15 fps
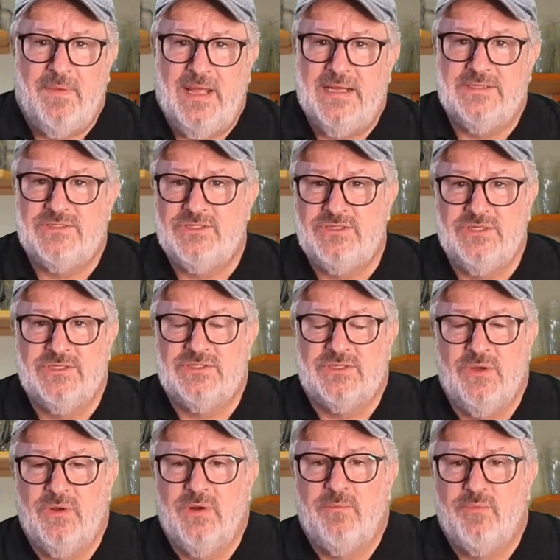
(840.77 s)
It's just
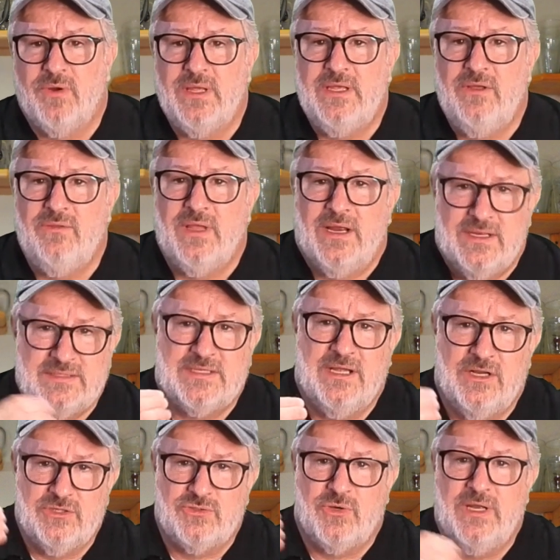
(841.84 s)
going to bring you there. It's
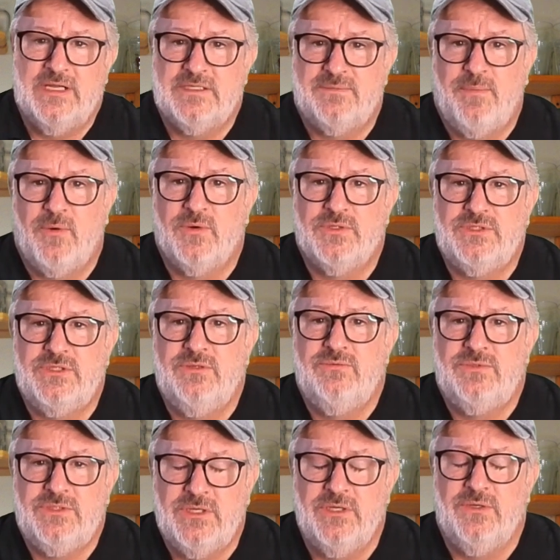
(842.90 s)
to transport you
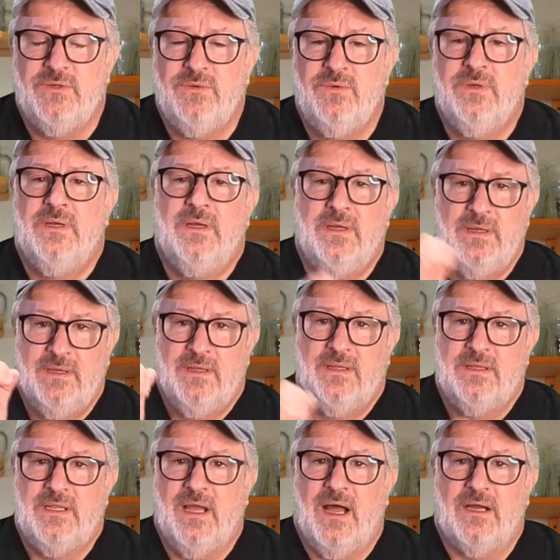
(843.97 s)
to
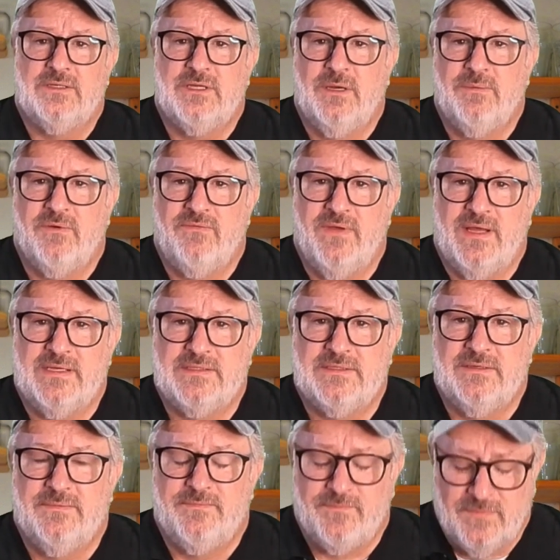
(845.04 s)
the
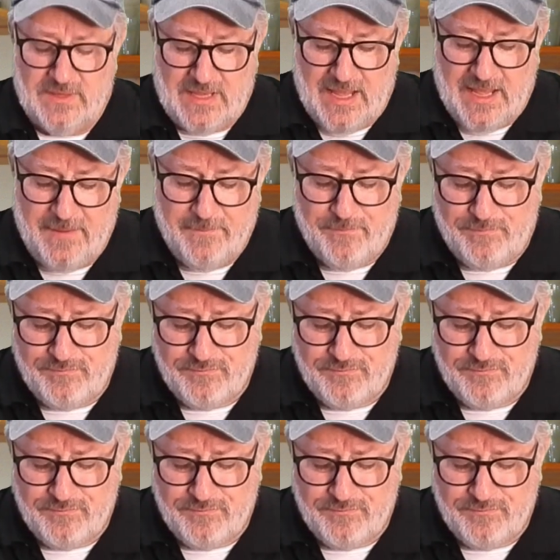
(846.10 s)
Oktoberfest, okay?